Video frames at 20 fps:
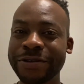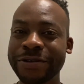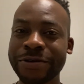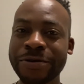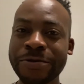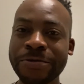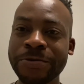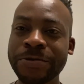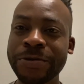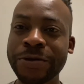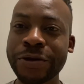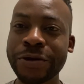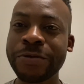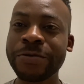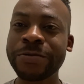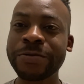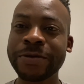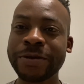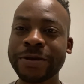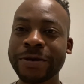yo, yo,
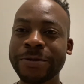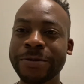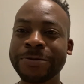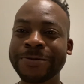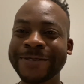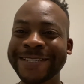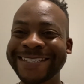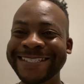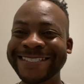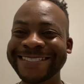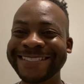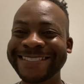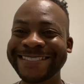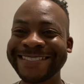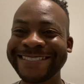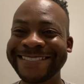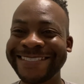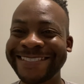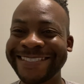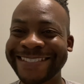yo,
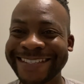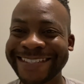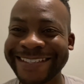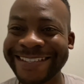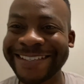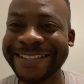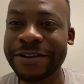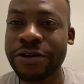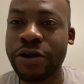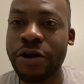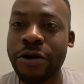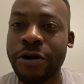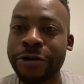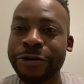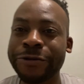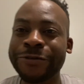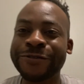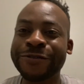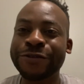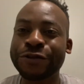it's D.
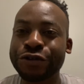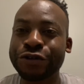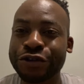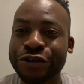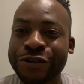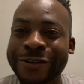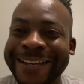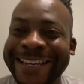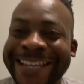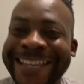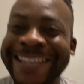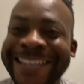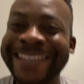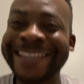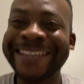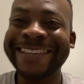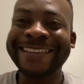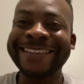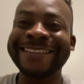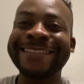
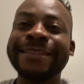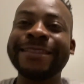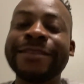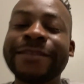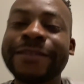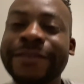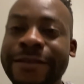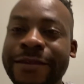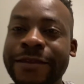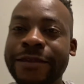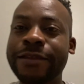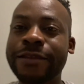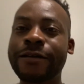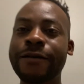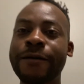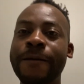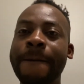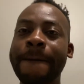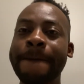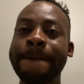Arthur in
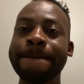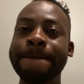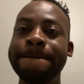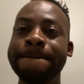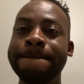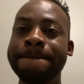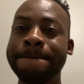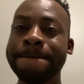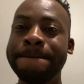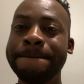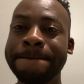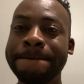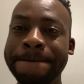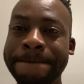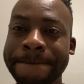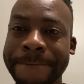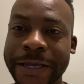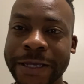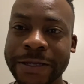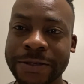the
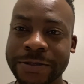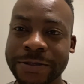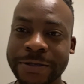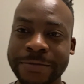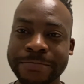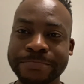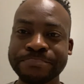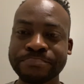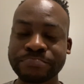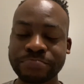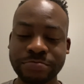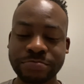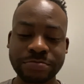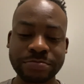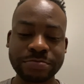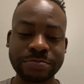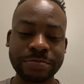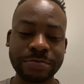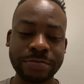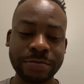building.
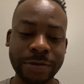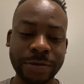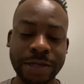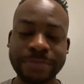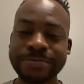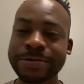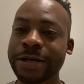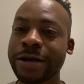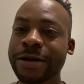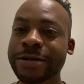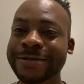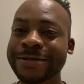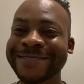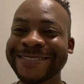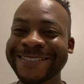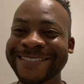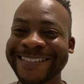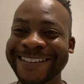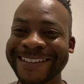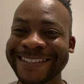talking to
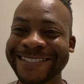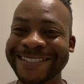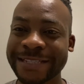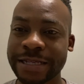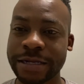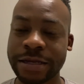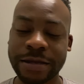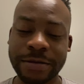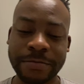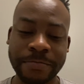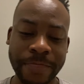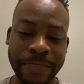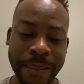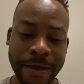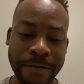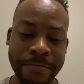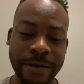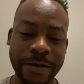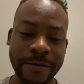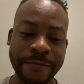you guys today
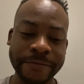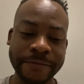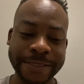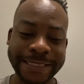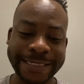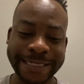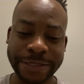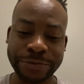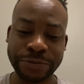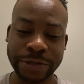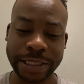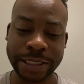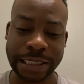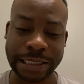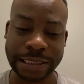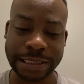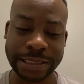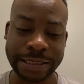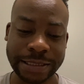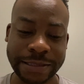about seed
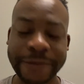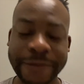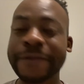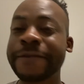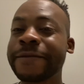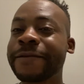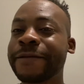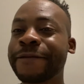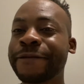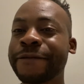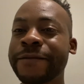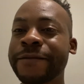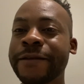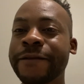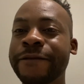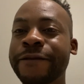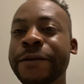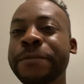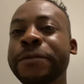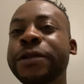retention. The, the
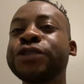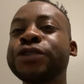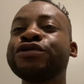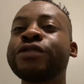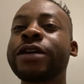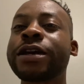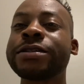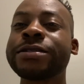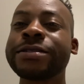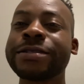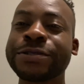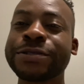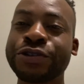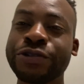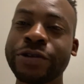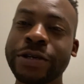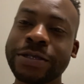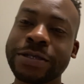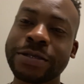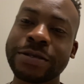female attraction is
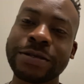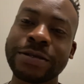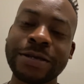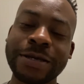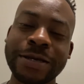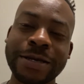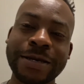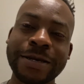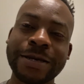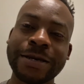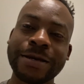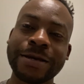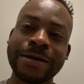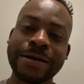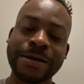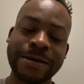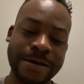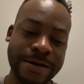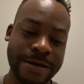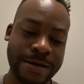crazy.
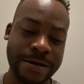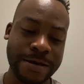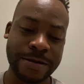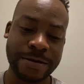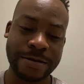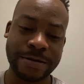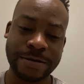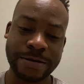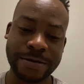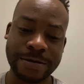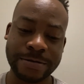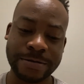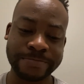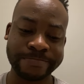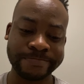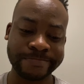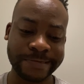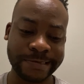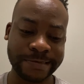Um,